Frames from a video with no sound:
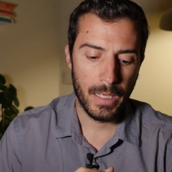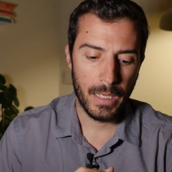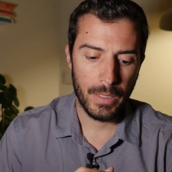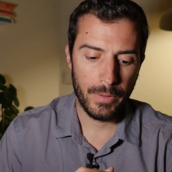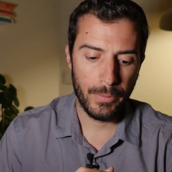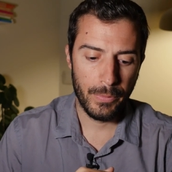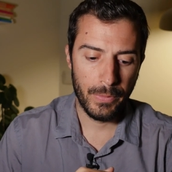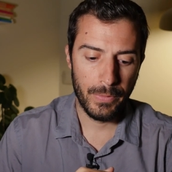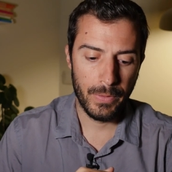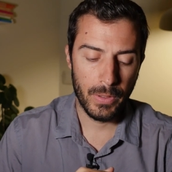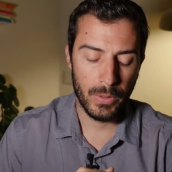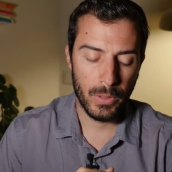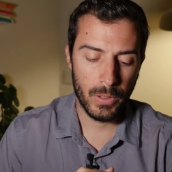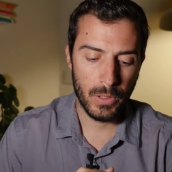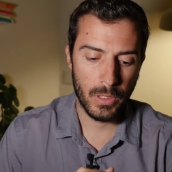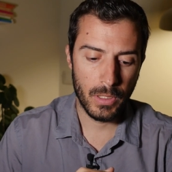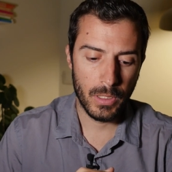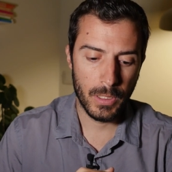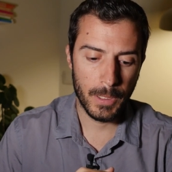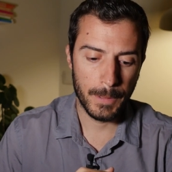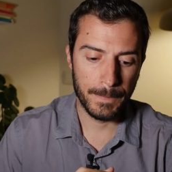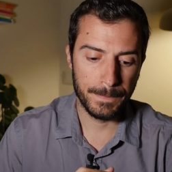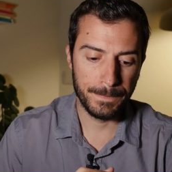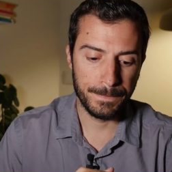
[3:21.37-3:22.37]
For, uh,
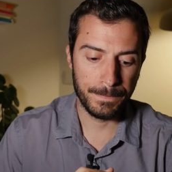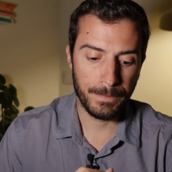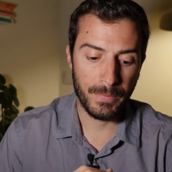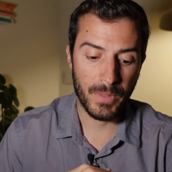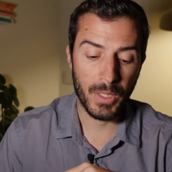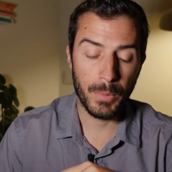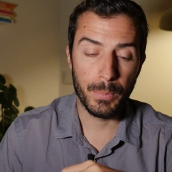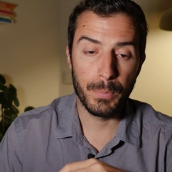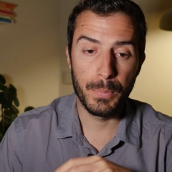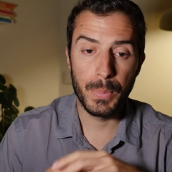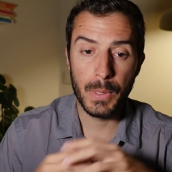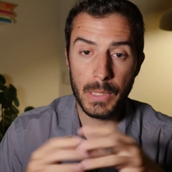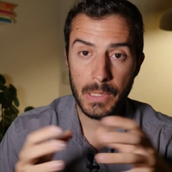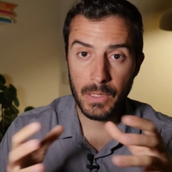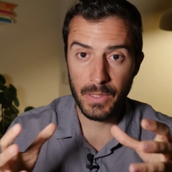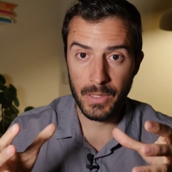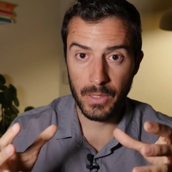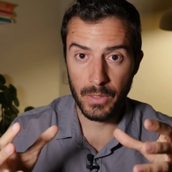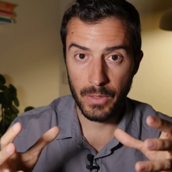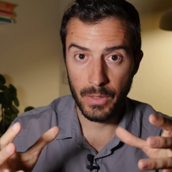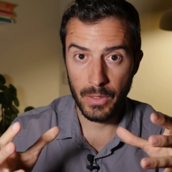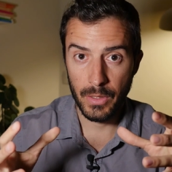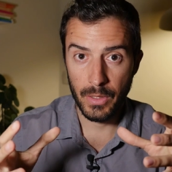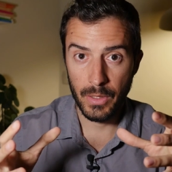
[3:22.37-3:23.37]
but
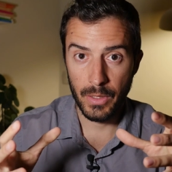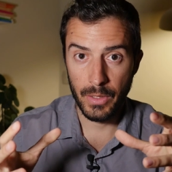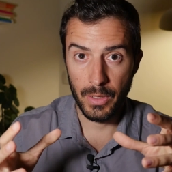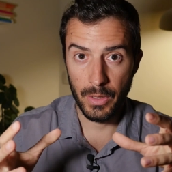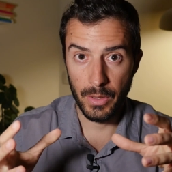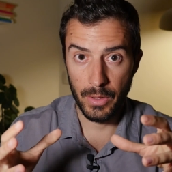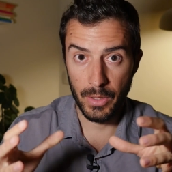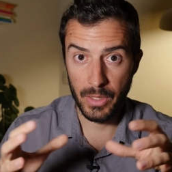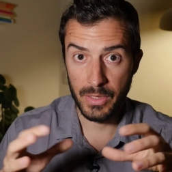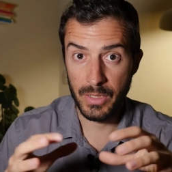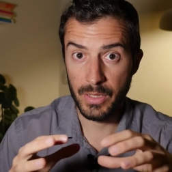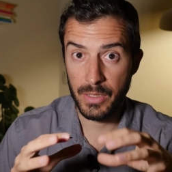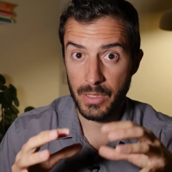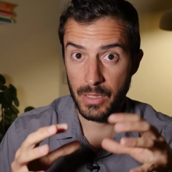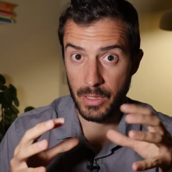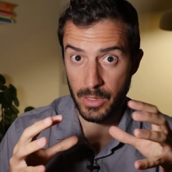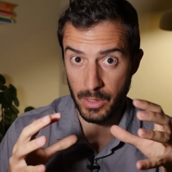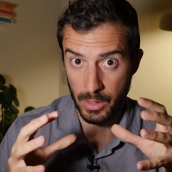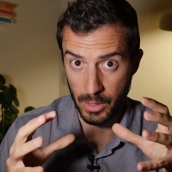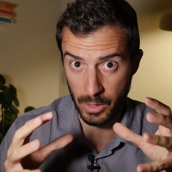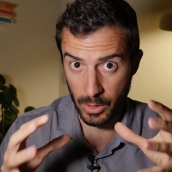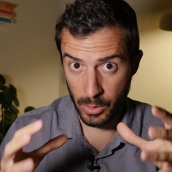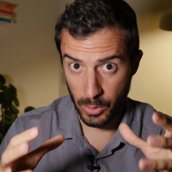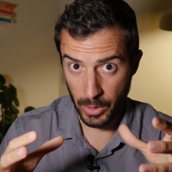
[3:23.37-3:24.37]
this is
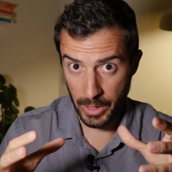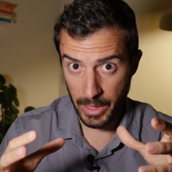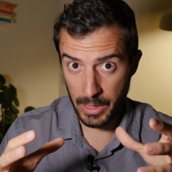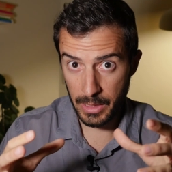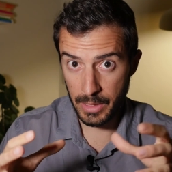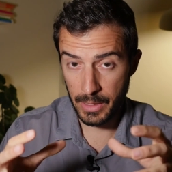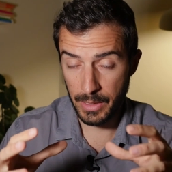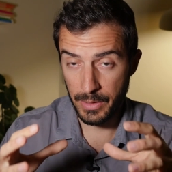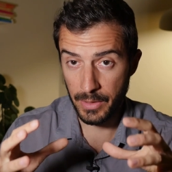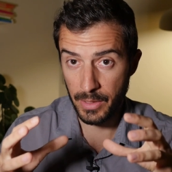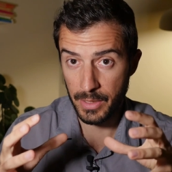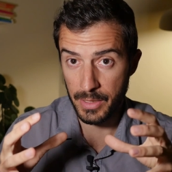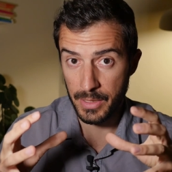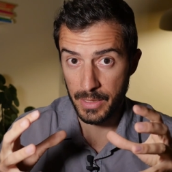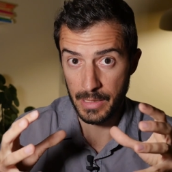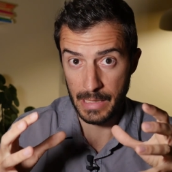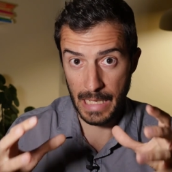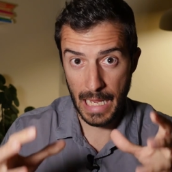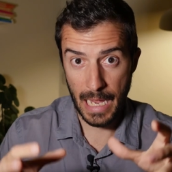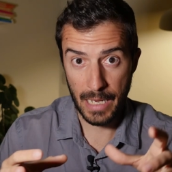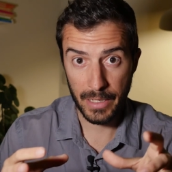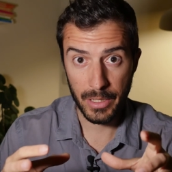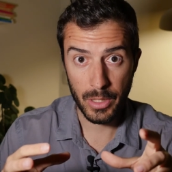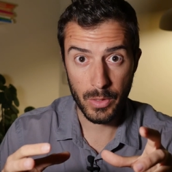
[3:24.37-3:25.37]
great and this is
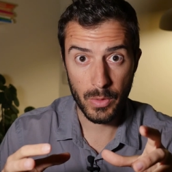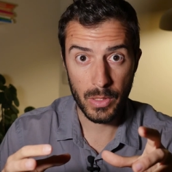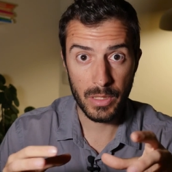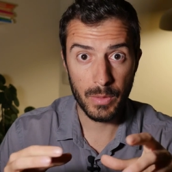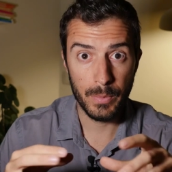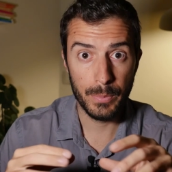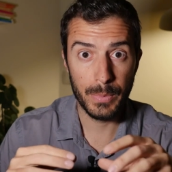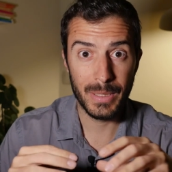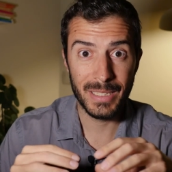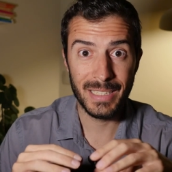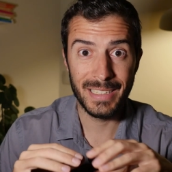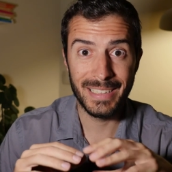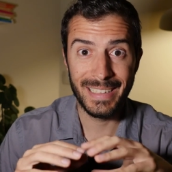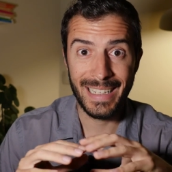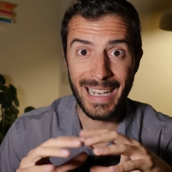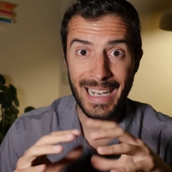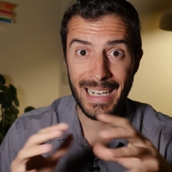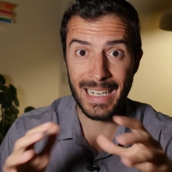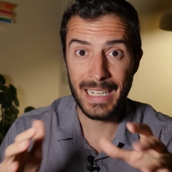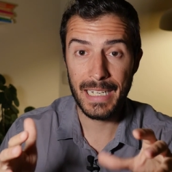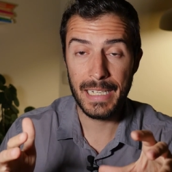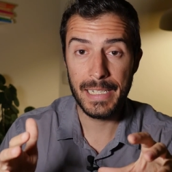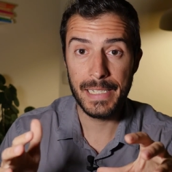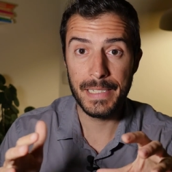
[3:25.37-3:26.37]
accurate, but it
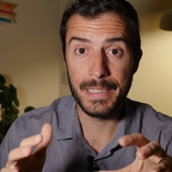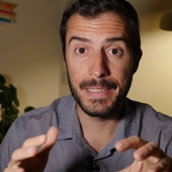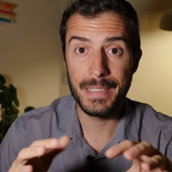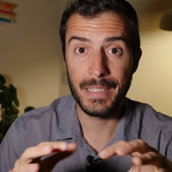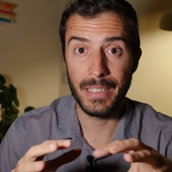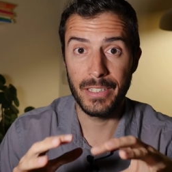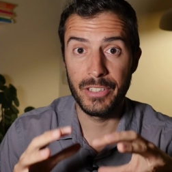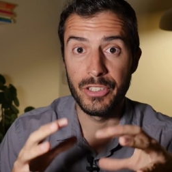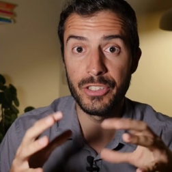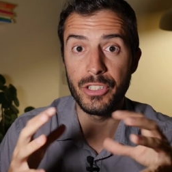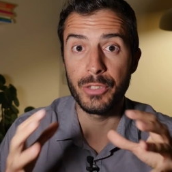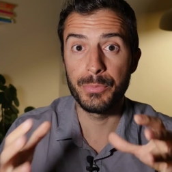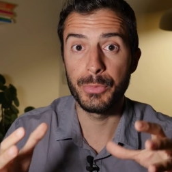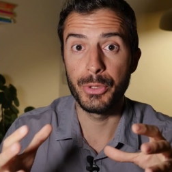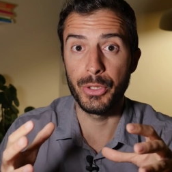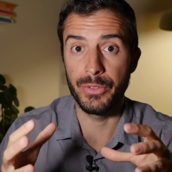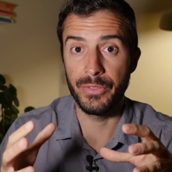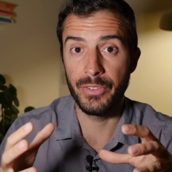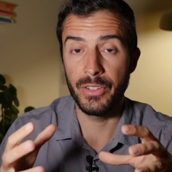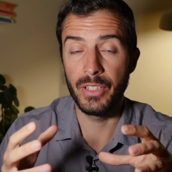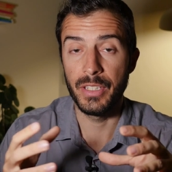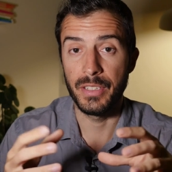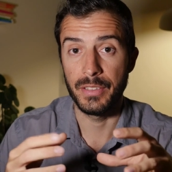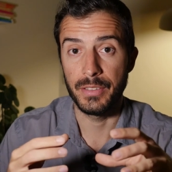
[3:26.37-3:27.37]
hides a number of
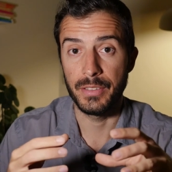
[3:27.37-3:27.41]
things.